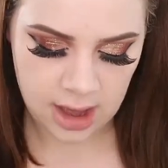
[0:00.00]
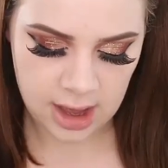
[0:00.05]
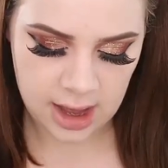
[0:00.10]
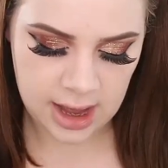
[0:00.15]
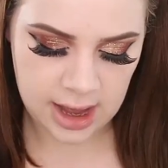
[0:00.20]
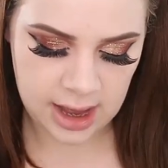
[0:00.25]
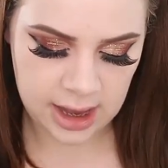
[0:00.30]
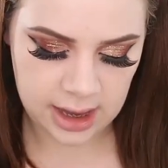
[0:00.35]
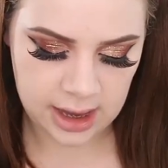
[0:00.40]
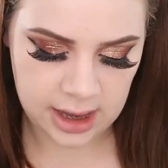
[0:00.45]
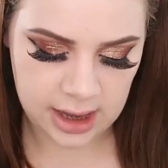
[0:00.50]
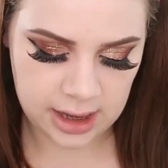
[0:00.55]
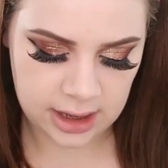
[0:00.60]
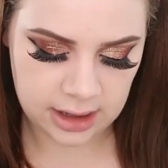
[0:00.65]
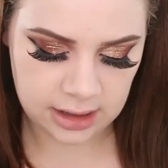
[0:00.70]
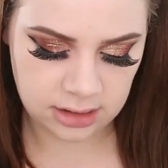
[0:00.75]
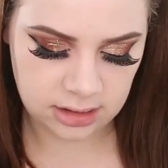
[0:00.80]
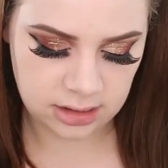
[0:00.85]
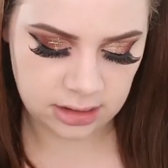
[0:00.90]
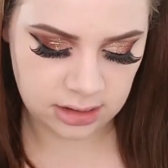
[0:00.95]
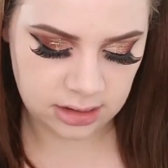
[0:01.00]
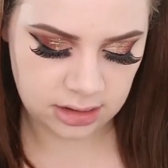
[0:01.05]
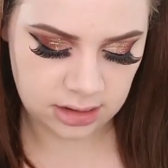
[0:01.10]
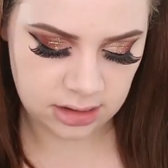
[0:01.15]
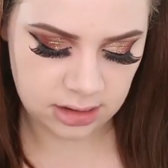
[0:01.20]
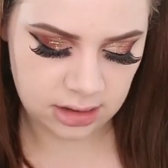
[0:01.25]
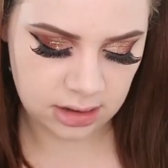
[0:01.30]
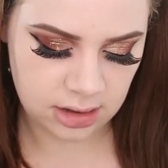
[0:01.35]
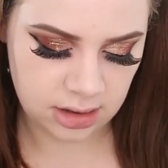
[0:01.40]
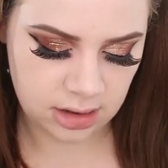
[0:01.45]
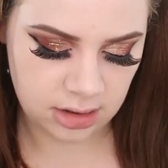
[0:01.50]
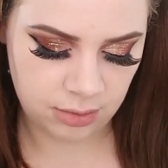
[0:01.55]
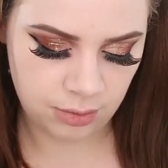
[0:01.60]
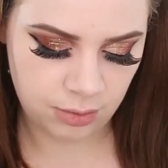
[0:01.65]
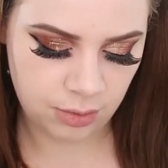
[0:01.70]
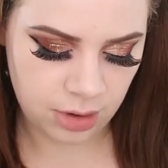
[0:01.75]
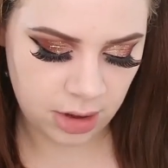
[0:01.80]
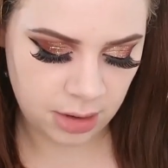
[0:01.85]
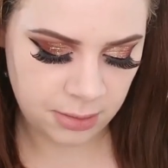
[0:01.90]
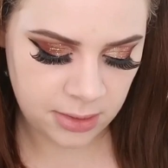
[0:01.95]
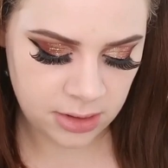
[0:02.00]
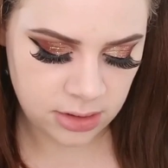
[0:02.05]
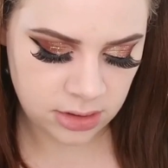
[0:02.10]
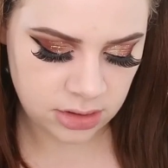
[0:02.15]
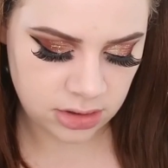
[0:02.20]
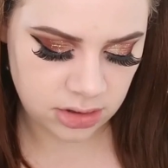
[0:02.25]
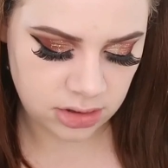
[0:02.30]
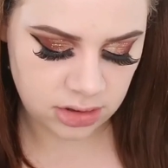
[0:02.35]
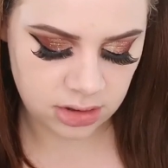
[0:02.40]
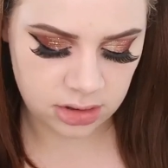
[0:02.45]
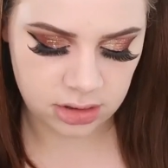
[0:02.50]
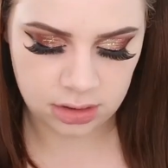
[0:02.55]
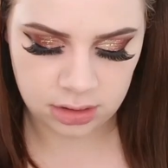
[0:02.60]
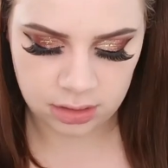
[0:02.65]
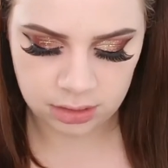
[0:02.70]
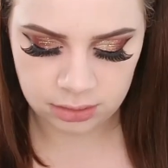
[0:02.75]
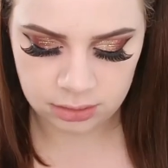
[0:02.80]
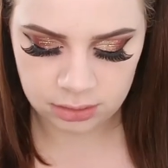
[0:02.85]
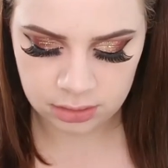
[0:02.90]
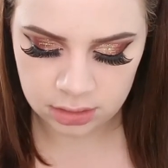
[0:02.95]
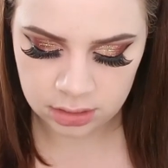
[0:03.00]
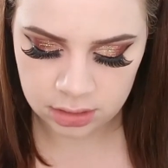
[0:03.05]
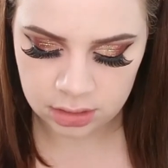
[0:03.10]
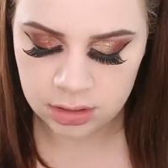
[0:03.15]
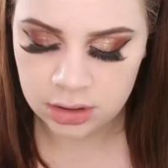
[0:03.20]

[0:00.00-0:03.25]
and what I'm going to do